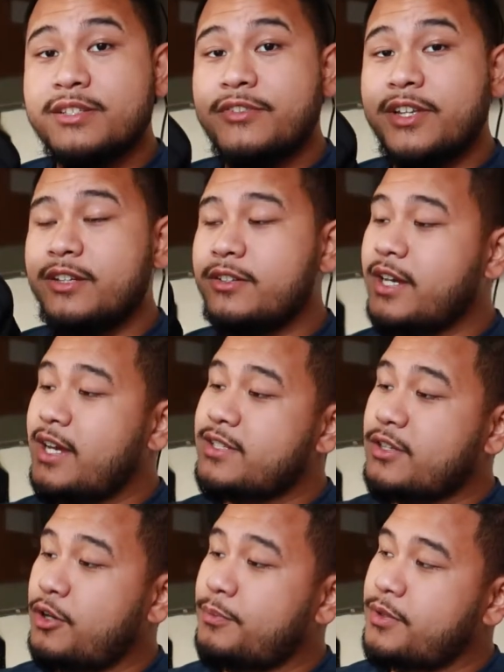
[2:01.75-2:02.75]
this video, guys.
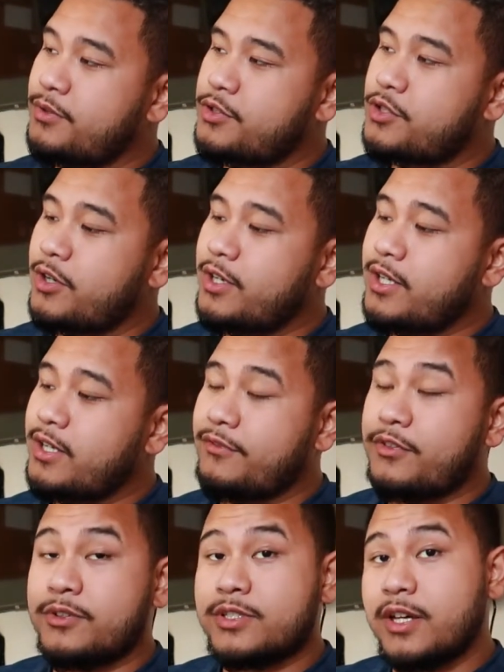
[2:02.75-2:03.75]
I hope you enjoyed it.
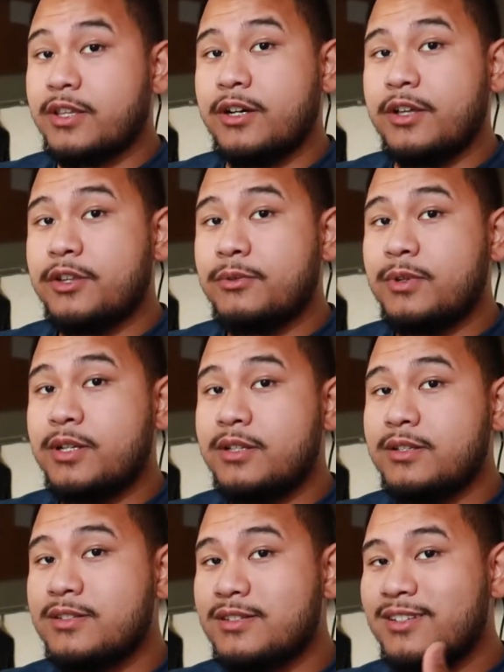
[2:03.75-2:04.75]
If you saw the other
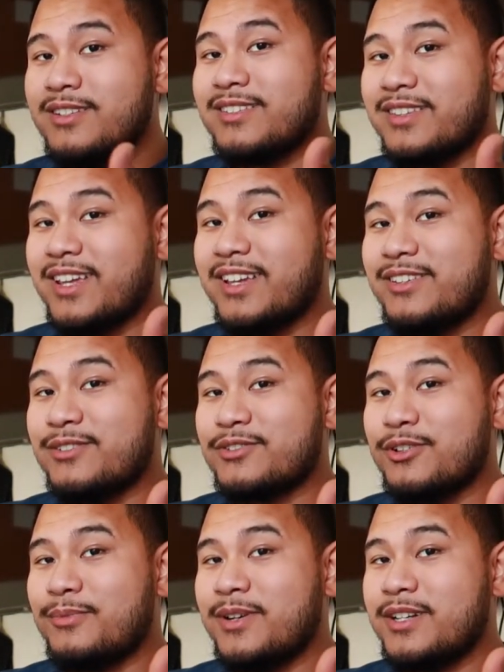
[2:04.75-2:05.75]
ones, thank you
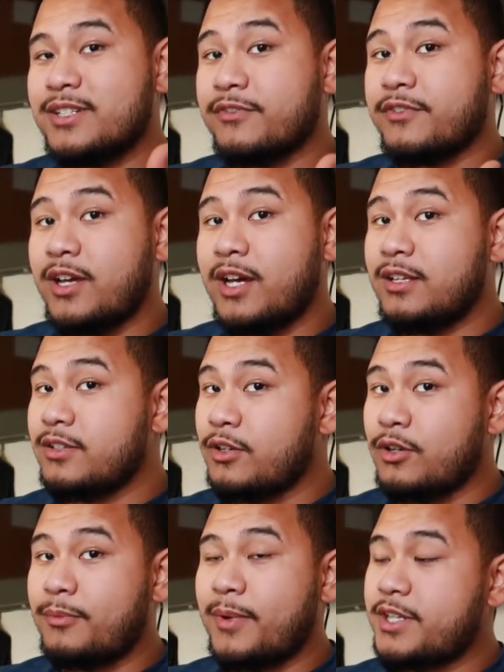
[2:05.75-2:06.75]
so much. If not,
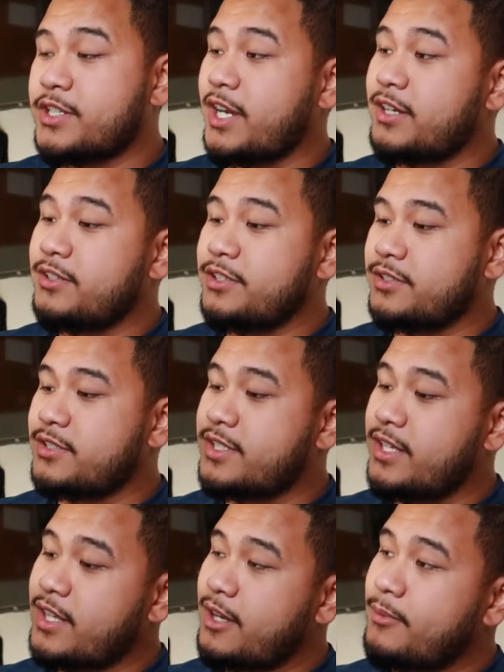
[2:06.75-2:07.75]
go to my channel, you'll
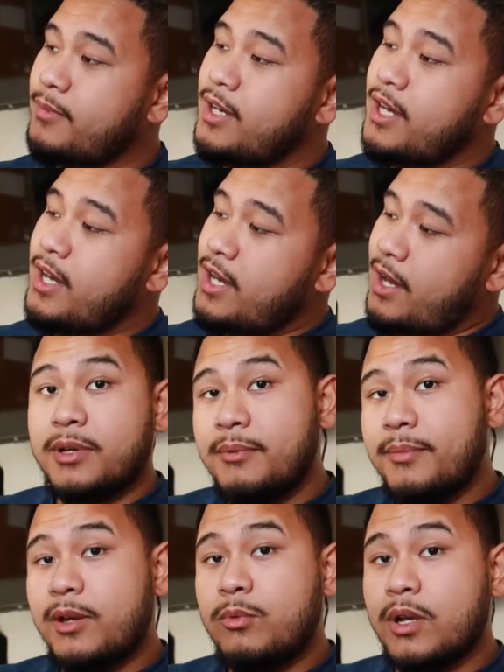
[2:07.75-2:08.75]
see them. I'm
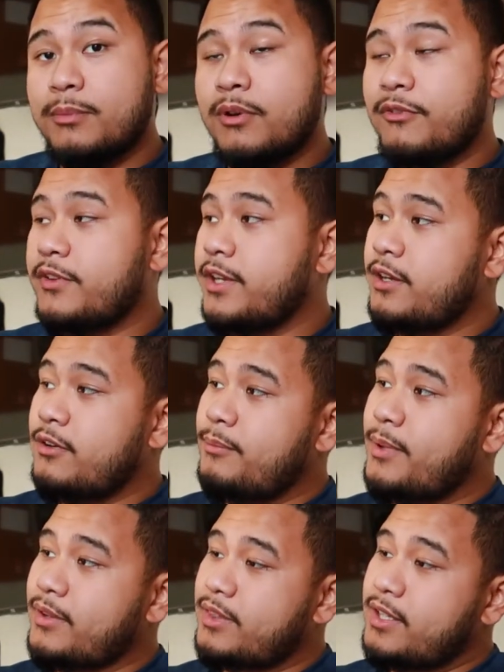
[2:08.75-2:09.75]
gonna make one more video
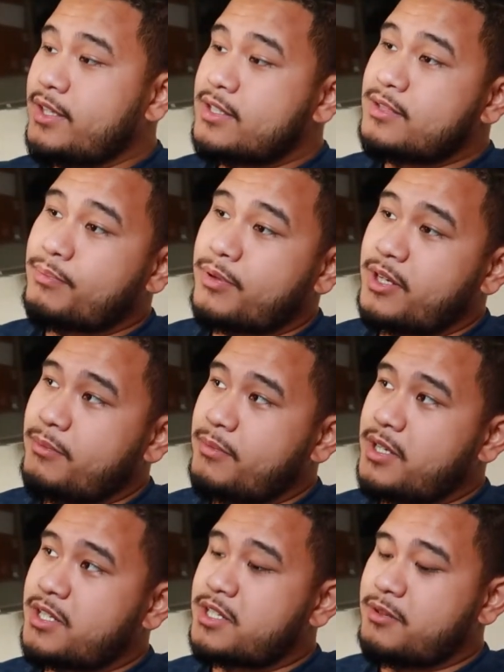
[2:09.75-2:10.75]
about this, pretty
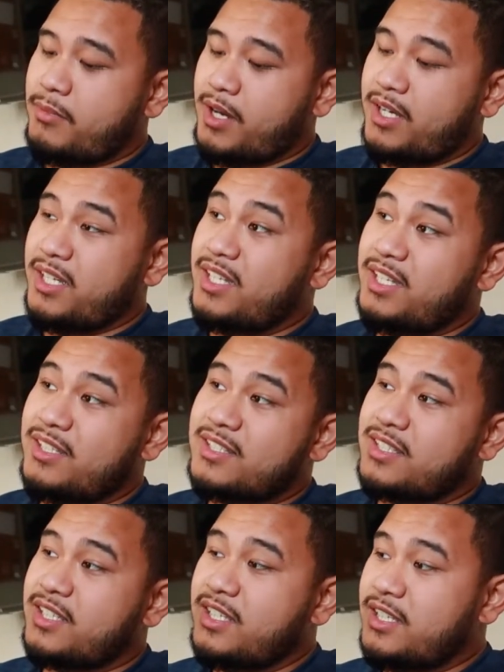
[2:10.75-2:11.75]
much my
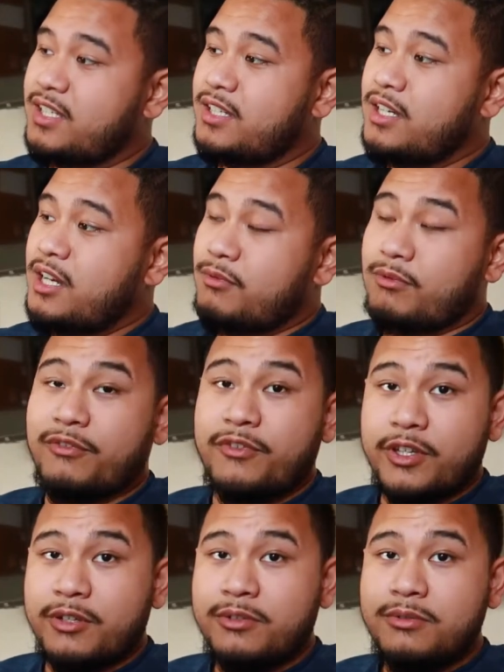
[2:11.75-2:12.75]
EDC
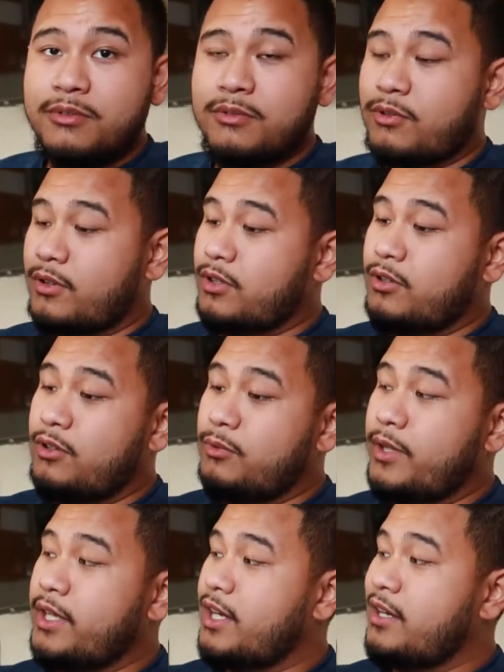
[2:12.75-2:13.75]
review throughout the whole
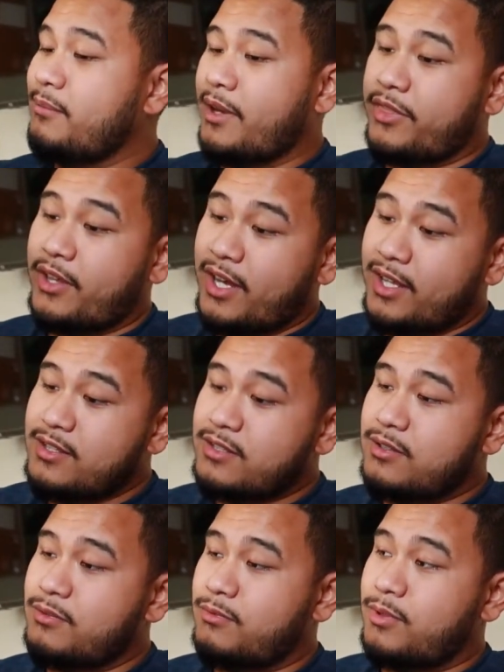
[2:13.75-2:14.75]
weekend, my
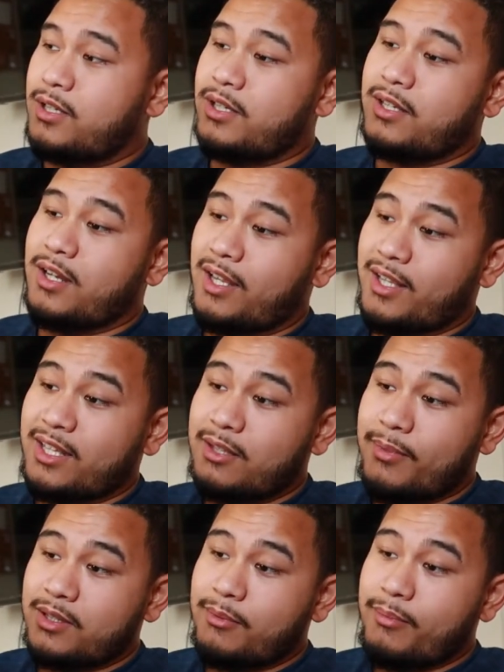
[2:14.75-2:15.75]
thoughts, what I liked
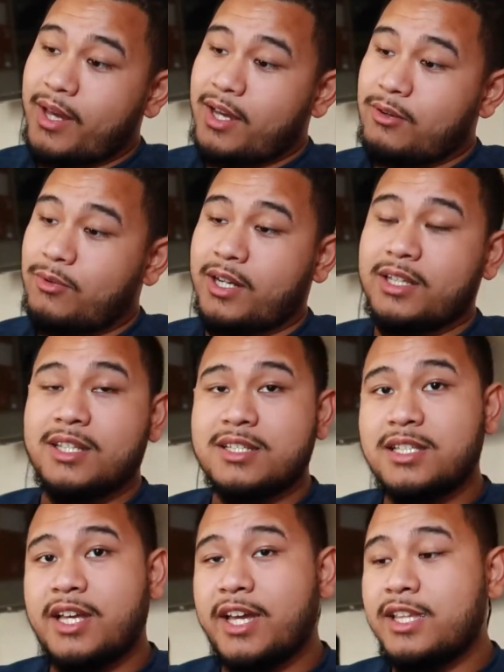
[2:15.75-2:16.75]
about the bag, what I
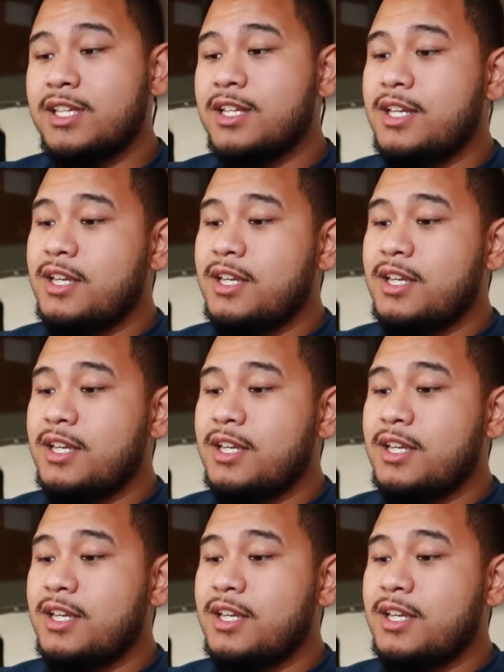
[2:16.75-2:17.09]
disliked,